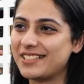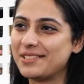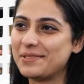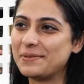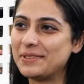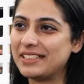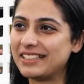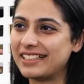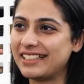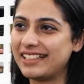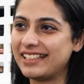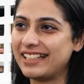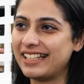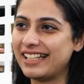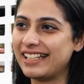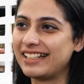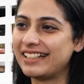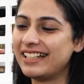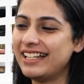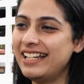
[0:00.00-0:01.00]
is
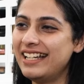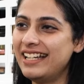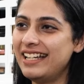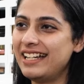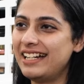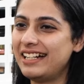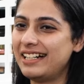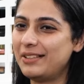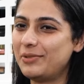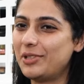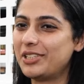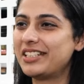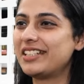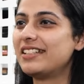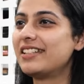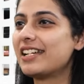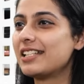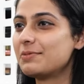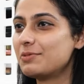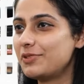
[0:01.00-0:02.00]
working and what
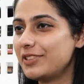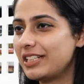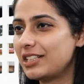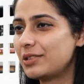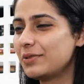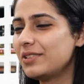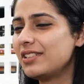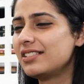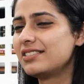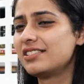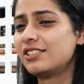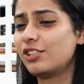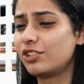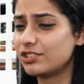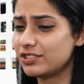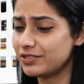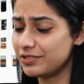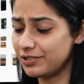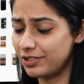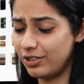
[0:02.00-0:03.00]
India is moving towards. A
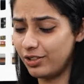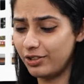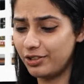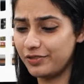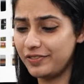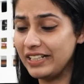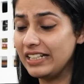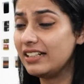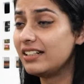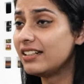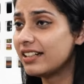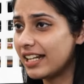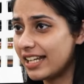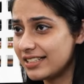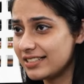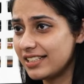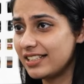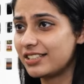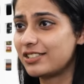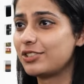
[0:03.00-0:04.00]
lot of
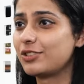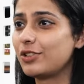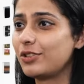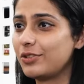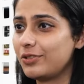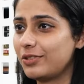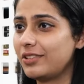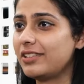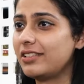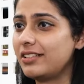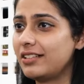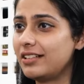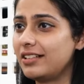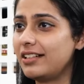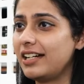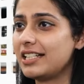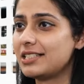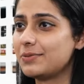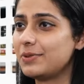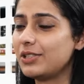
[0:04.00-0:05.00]
Indianization of,
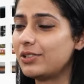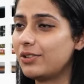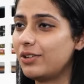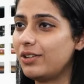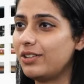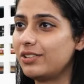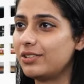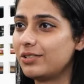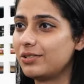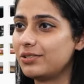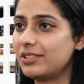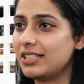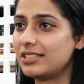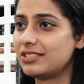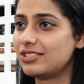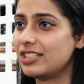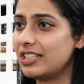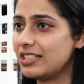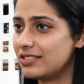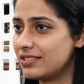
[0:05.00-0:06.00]
as we call,
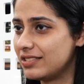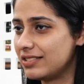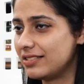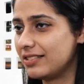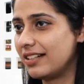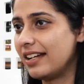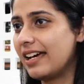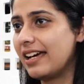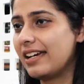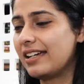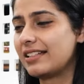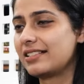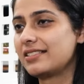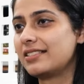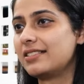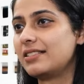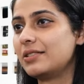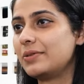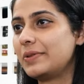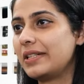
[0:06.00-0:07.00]
there's change in
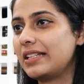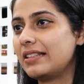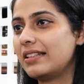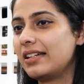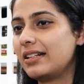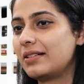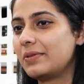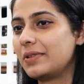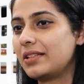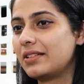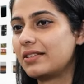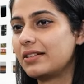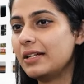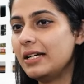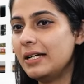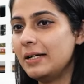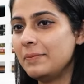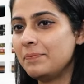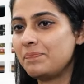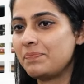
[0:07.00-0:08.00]
ranks in the way that we are
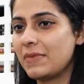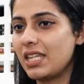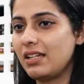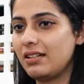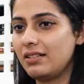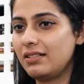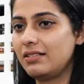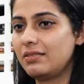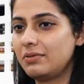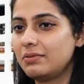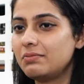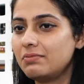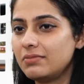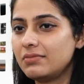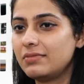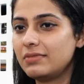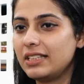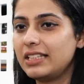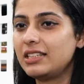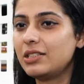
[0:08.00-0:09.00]

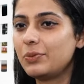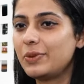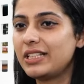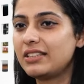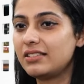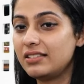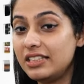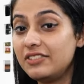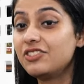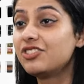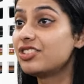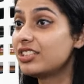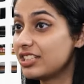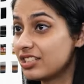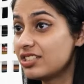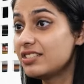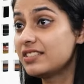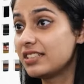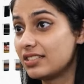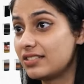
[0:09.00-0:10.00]
in the way even
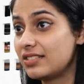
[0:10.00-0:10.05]
traditions are